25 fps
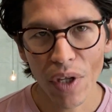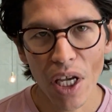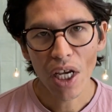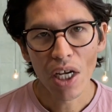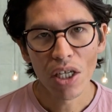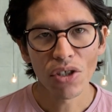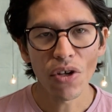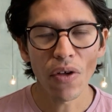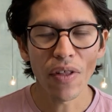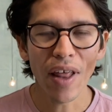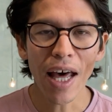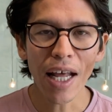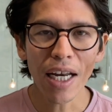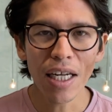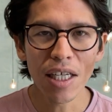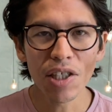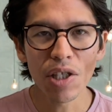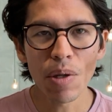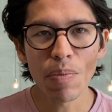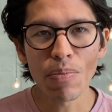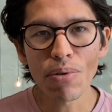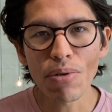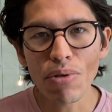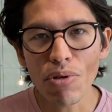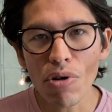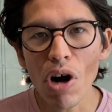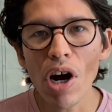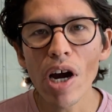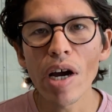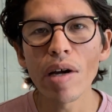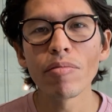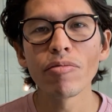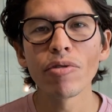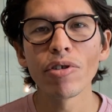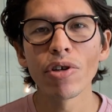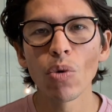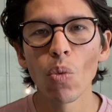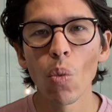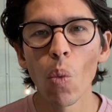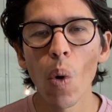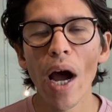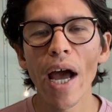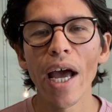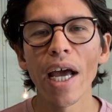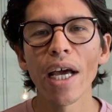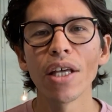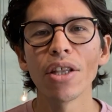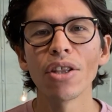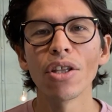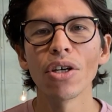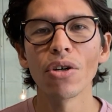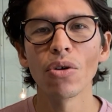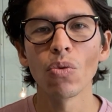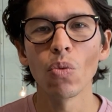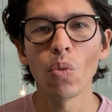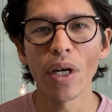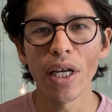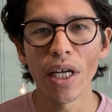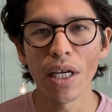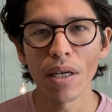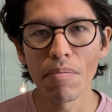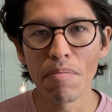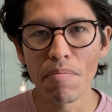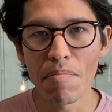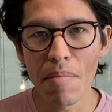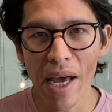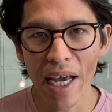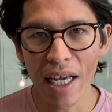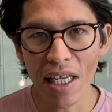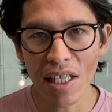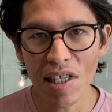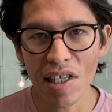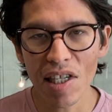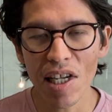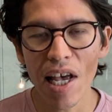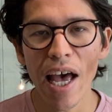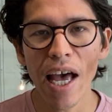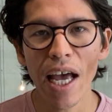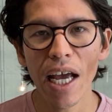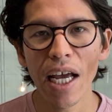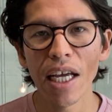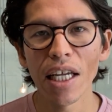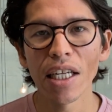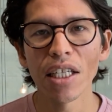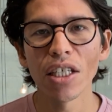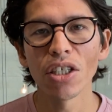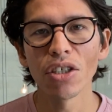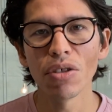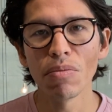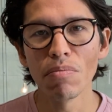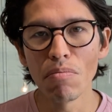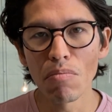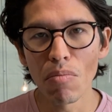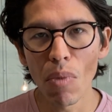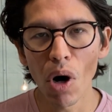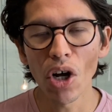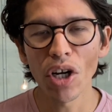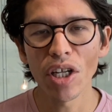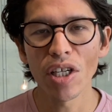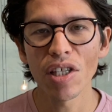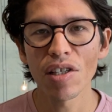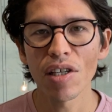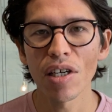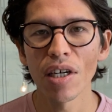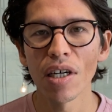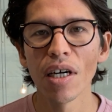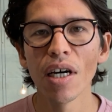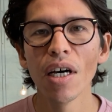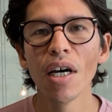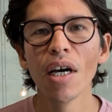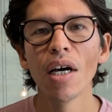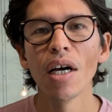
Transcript: So that is the primary way that we maintain and monitor